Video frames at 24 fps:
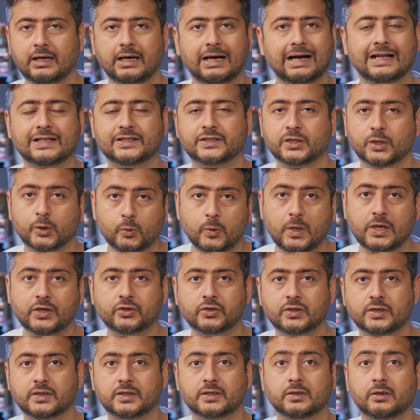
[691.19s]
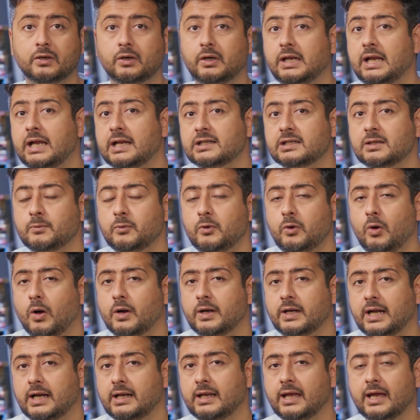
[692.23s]
answer questions, create some
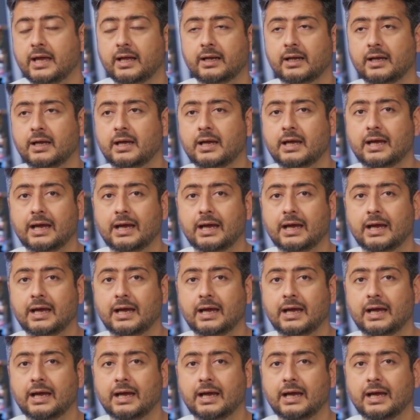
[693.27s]
content there,